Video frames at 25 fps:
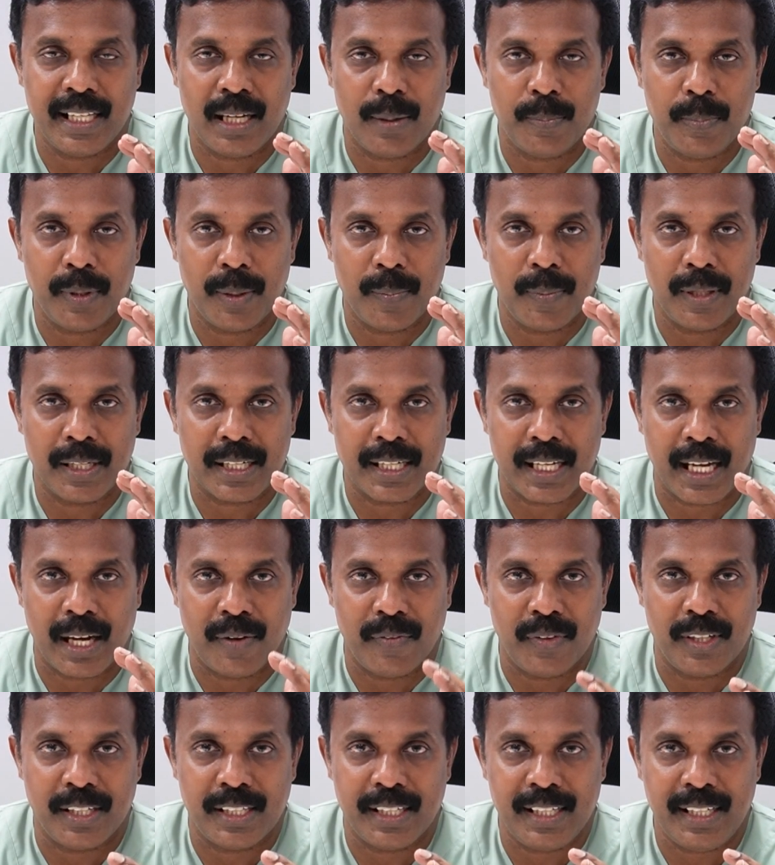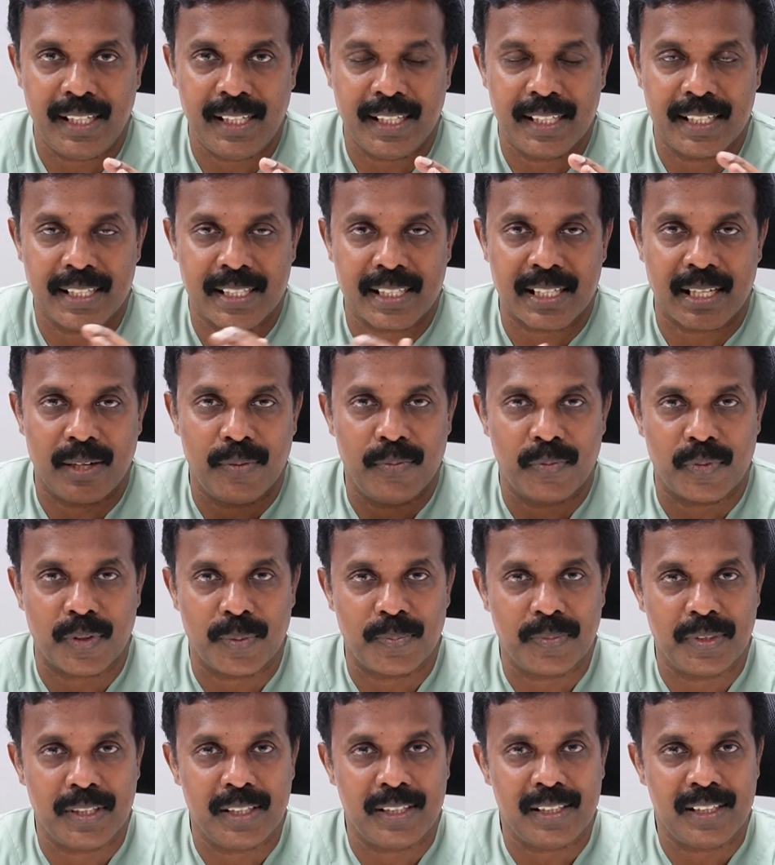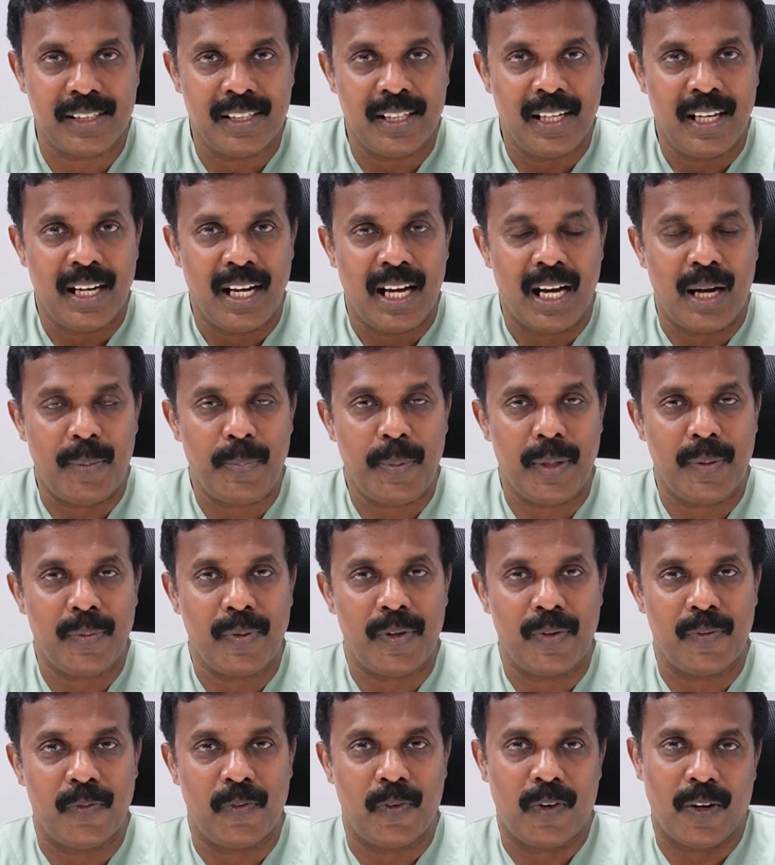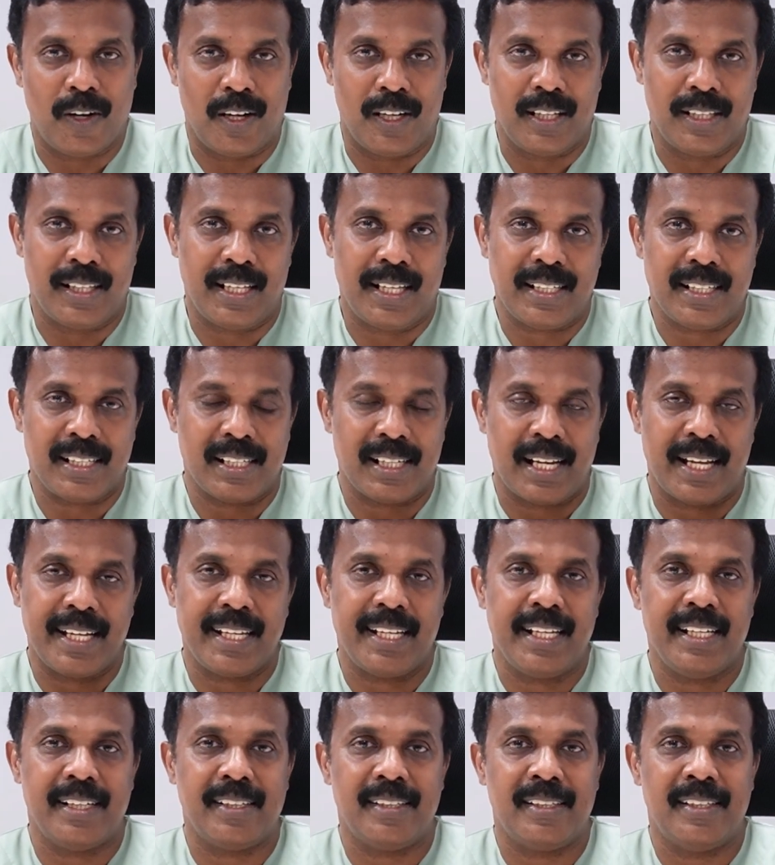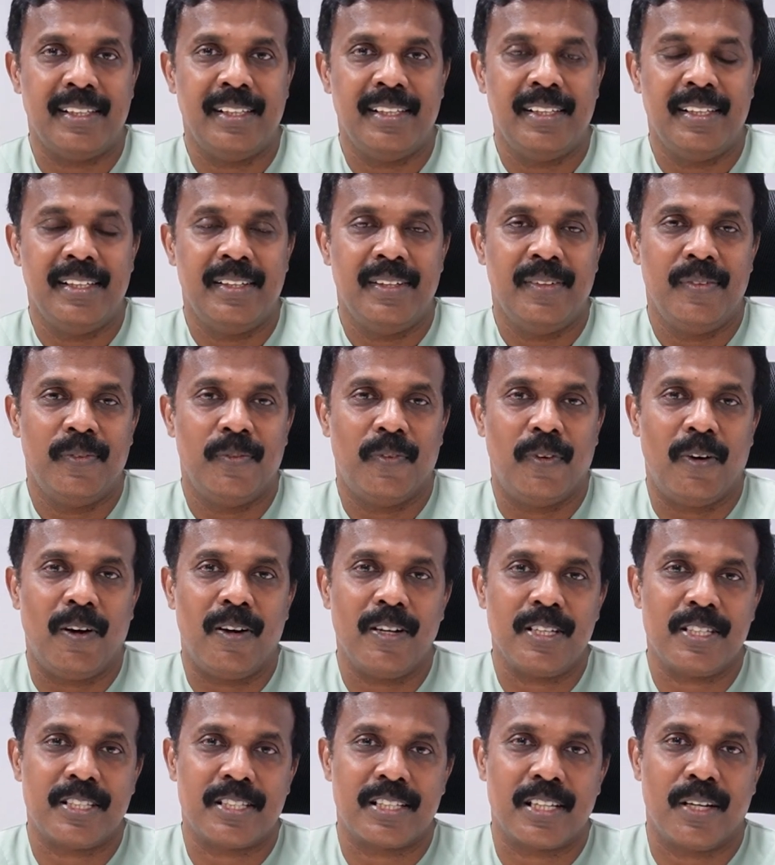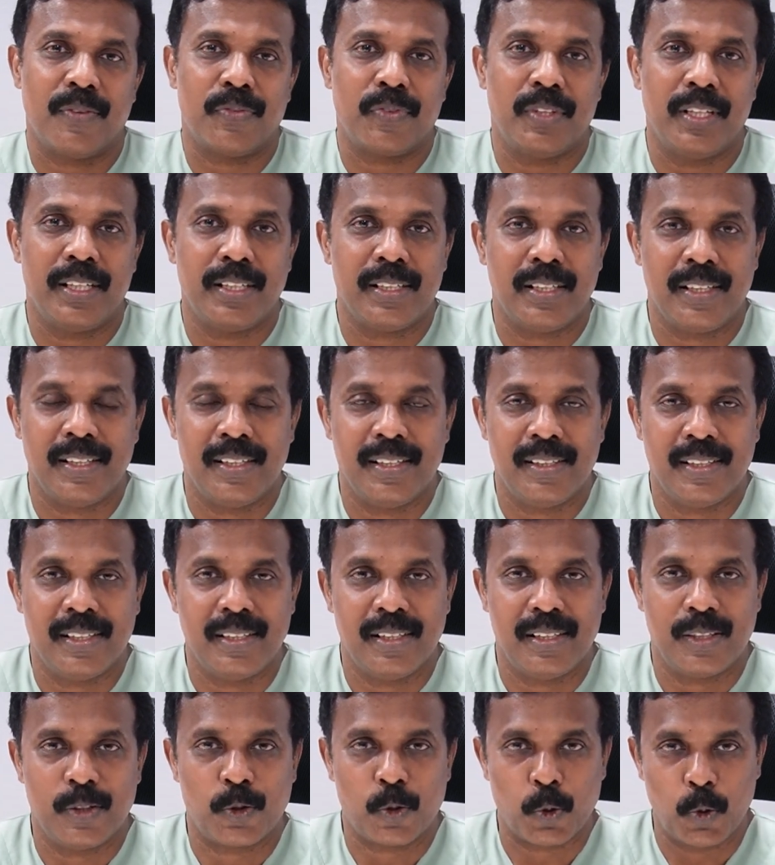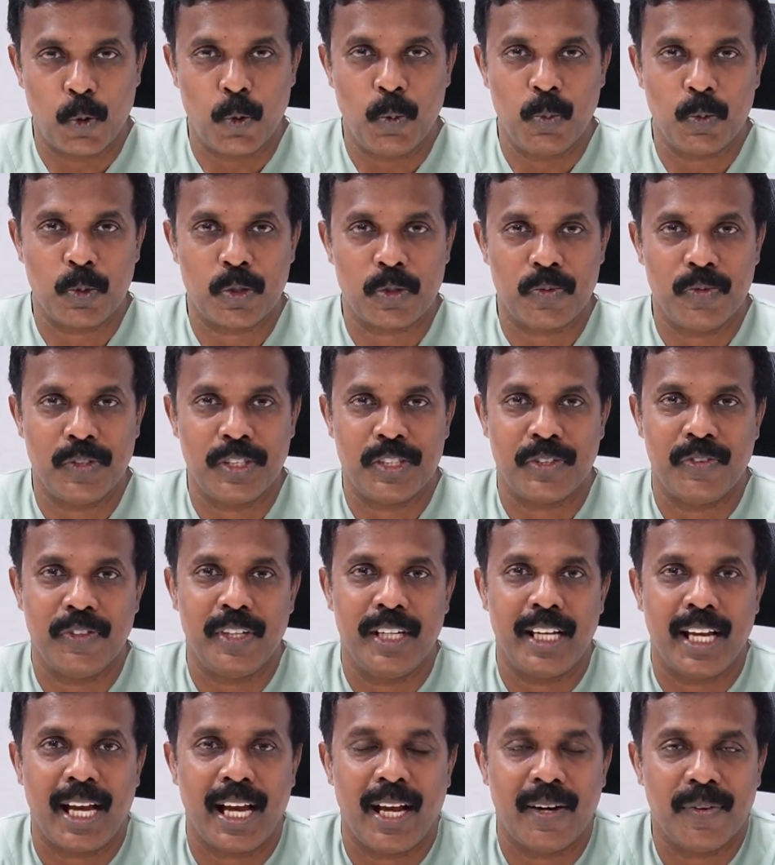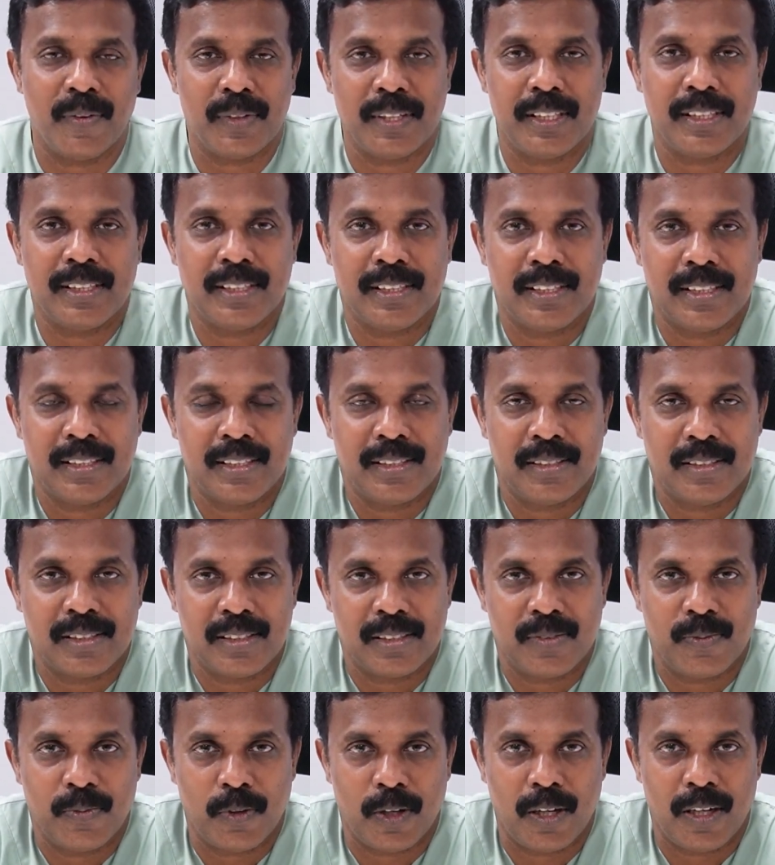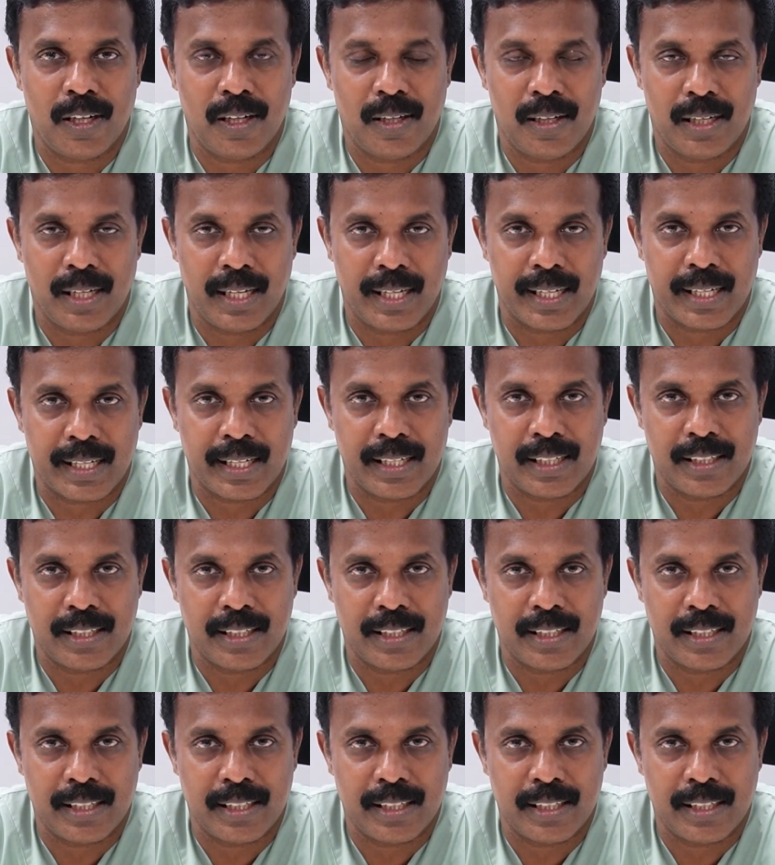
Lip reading: the abdominal cavity, it's come from the abdominal wall. That like your walls of the rooms which we have the wall, like